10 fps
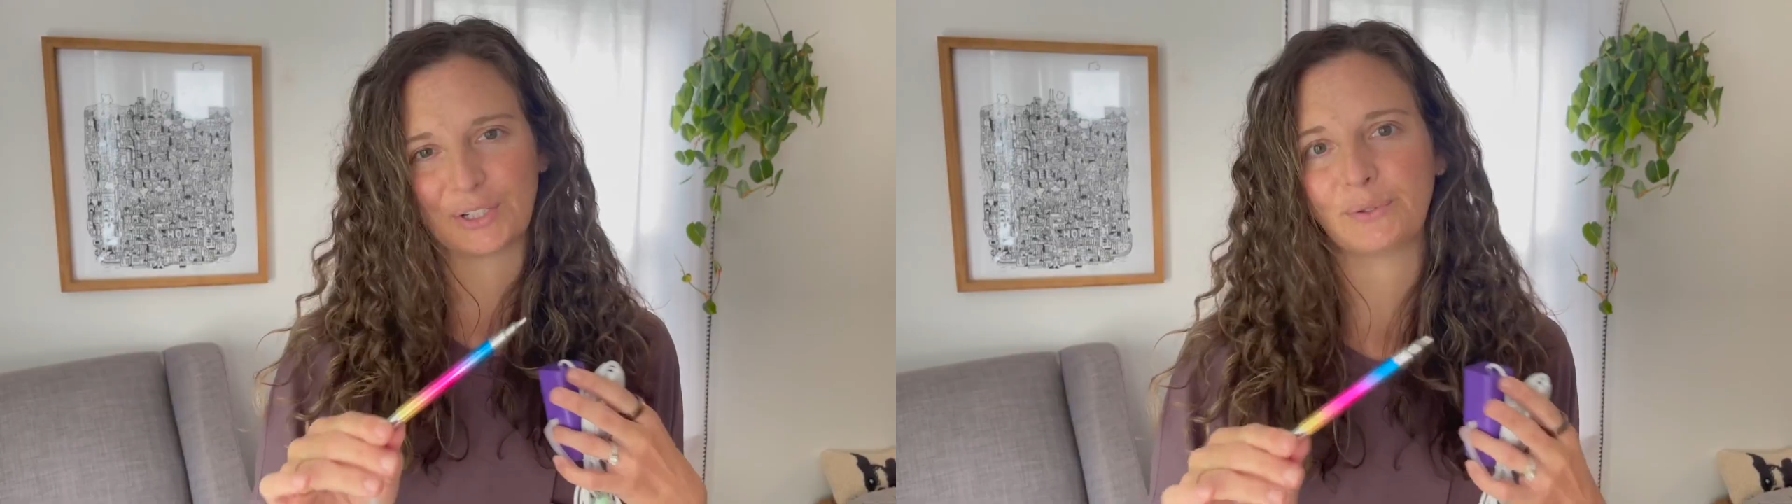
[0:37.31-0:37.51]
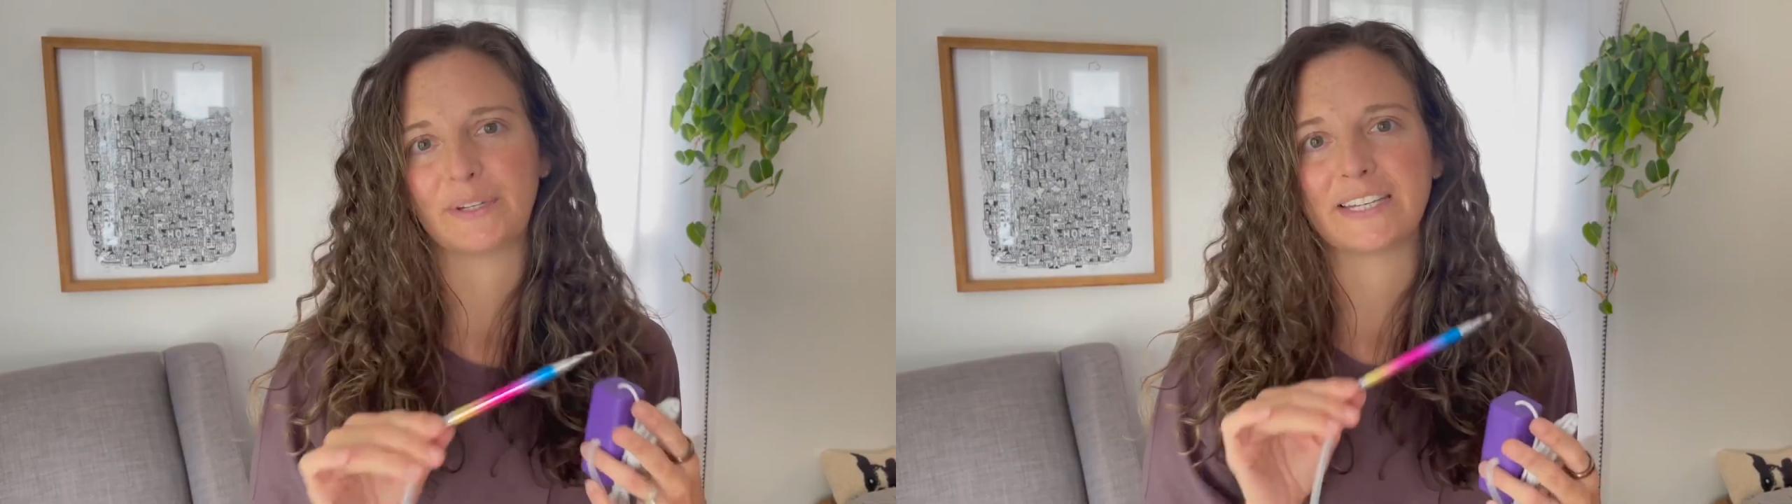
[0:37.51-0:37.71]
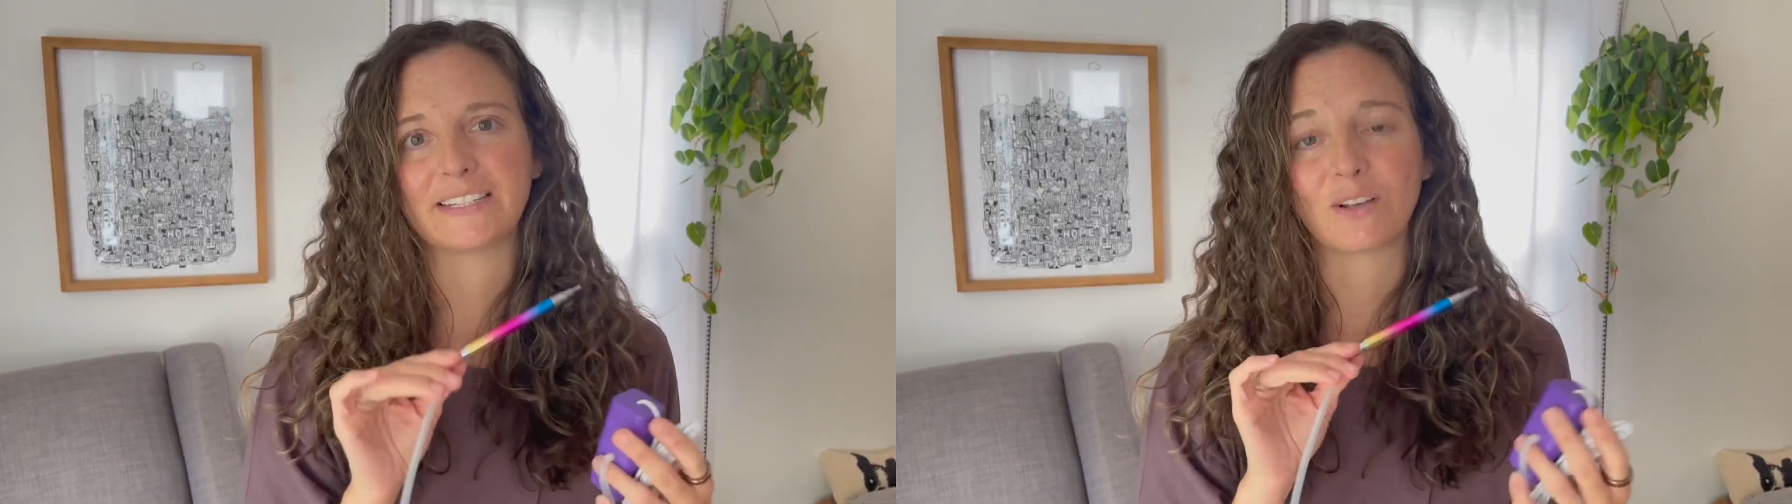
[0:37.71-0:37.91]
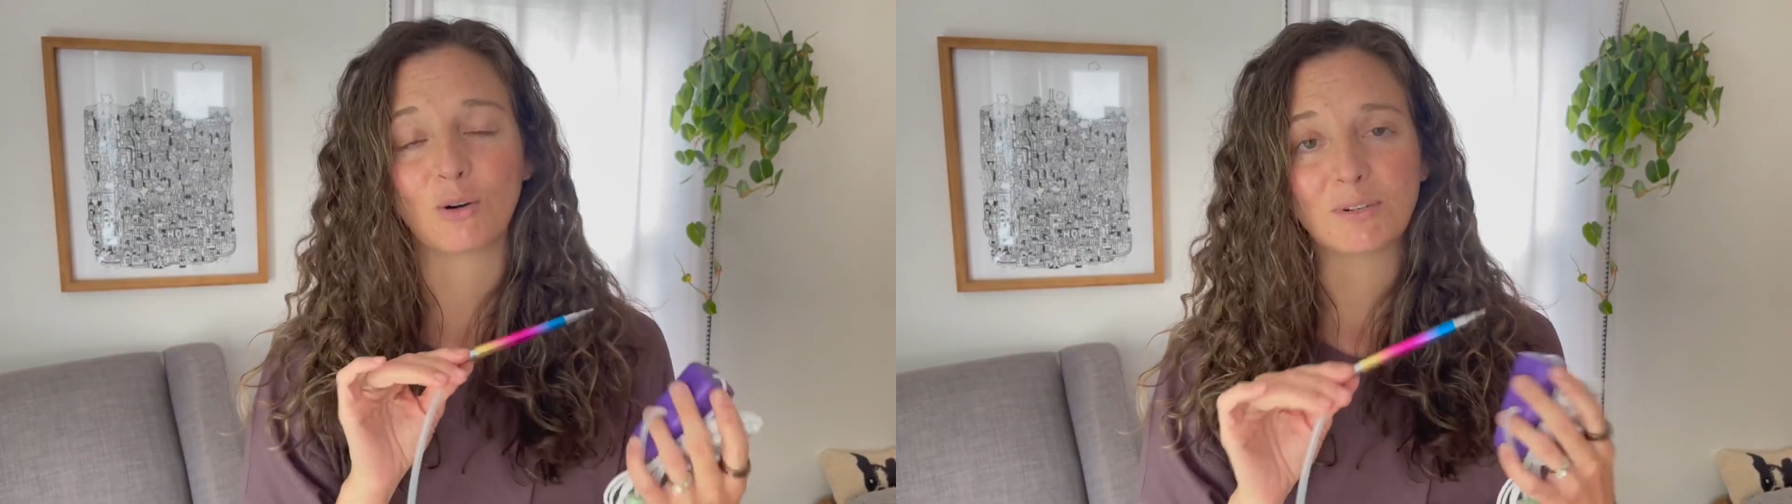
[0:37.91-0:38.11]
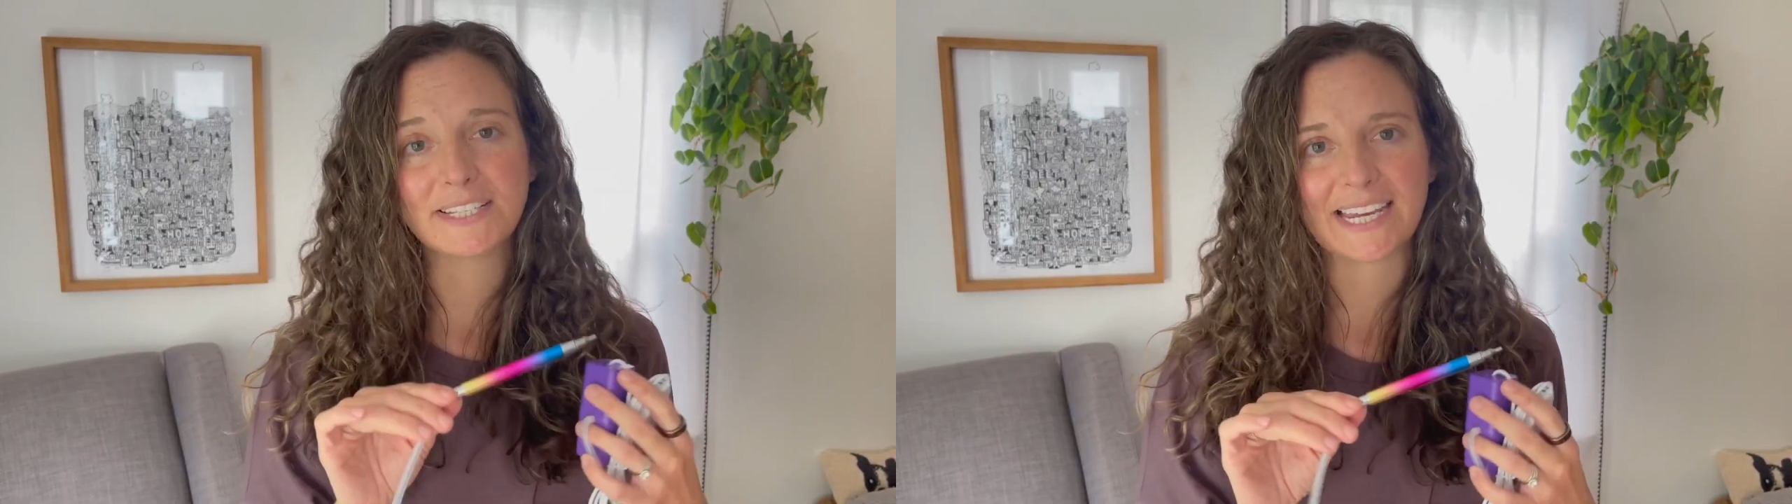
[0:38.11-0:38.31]
who is
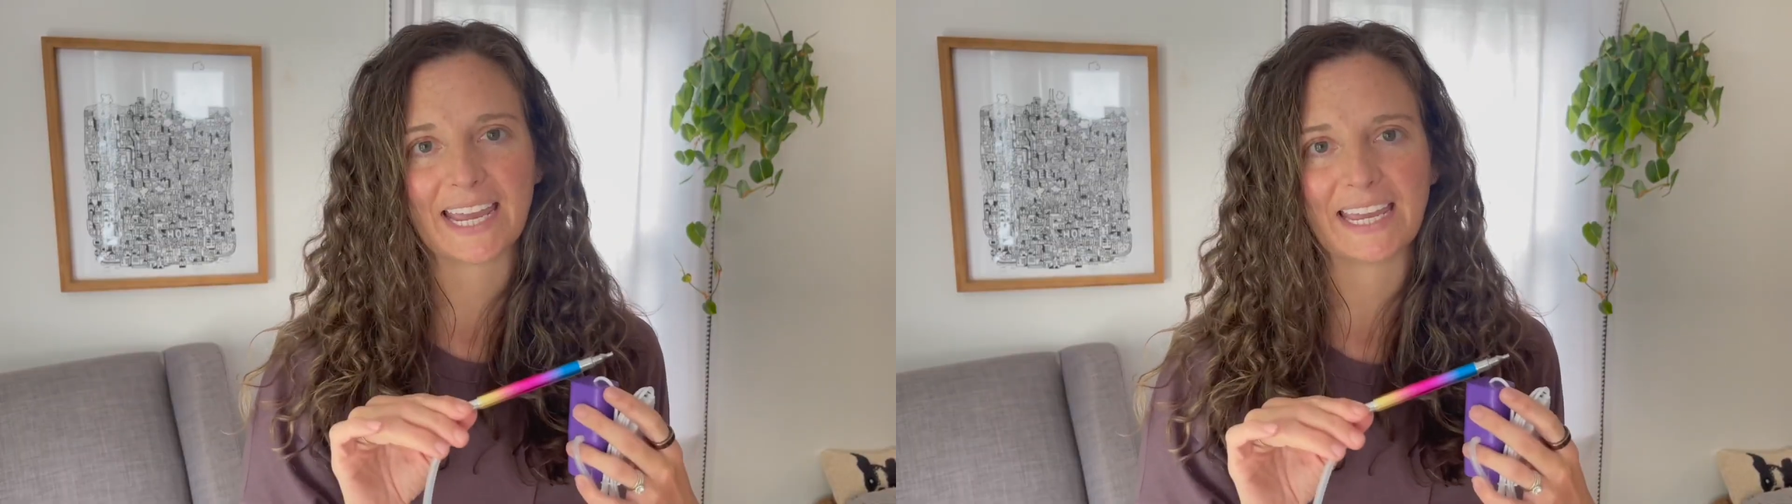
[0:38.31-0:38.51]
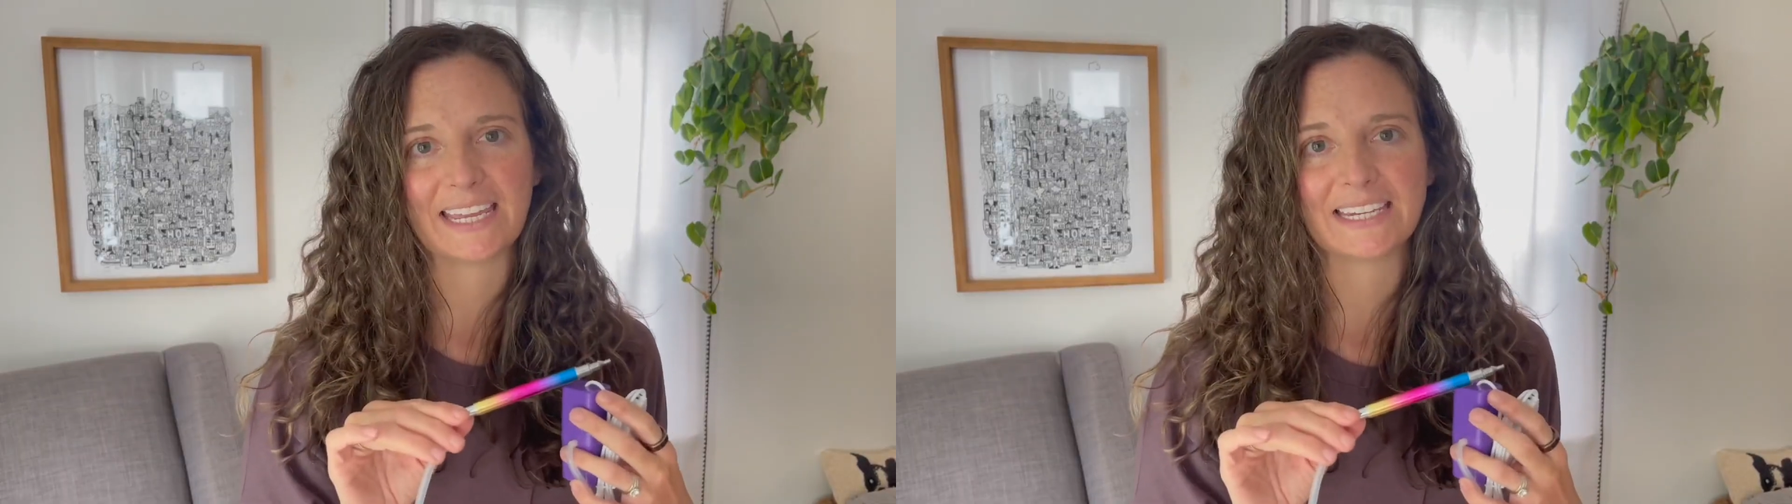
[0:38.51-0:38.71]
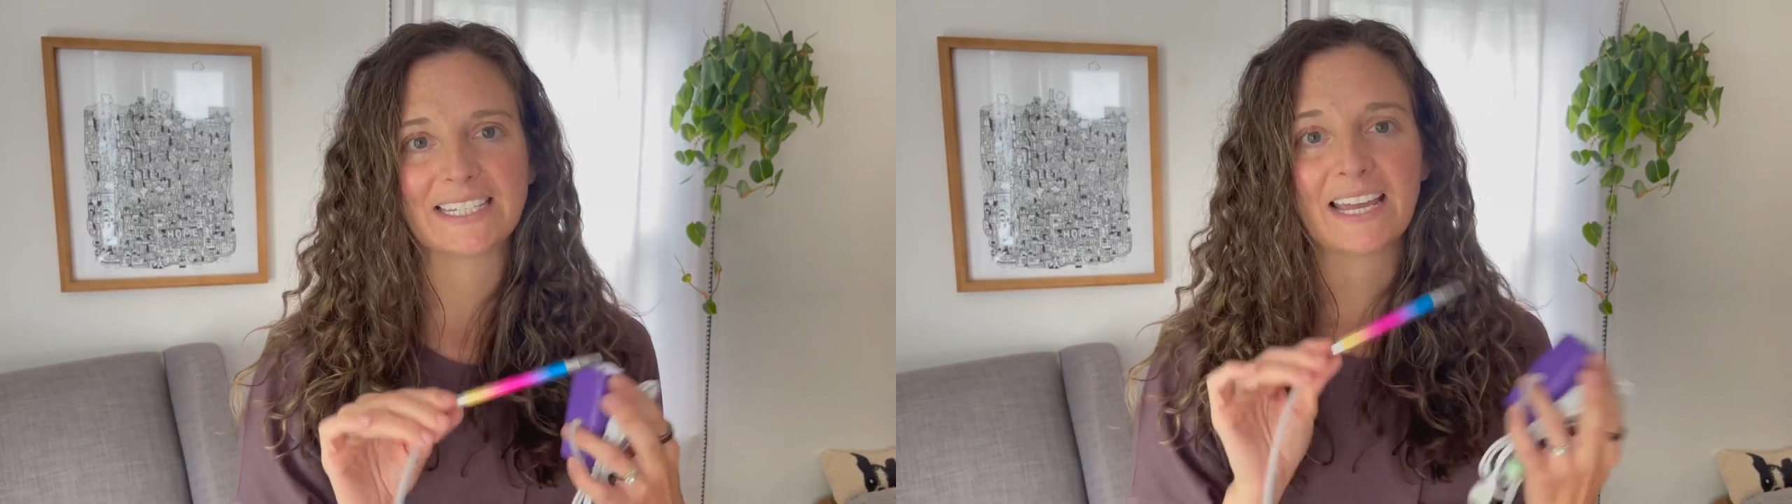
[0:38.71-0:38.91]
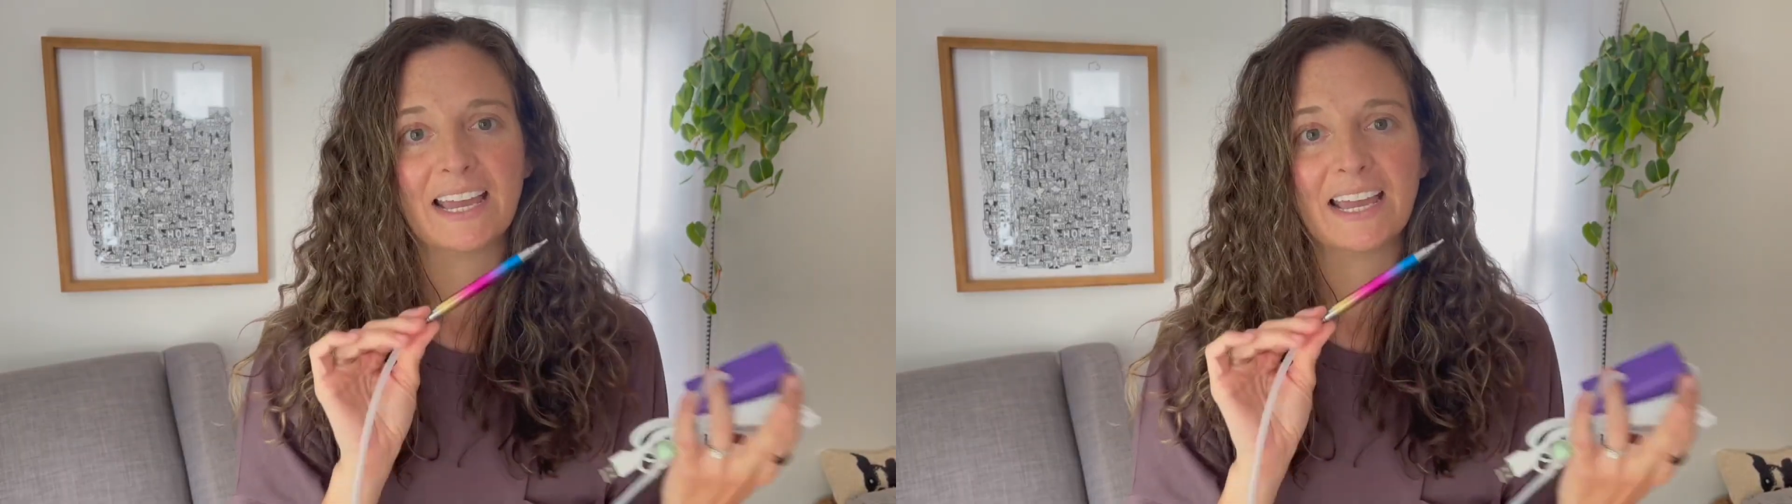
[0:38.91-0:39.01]
almost 8.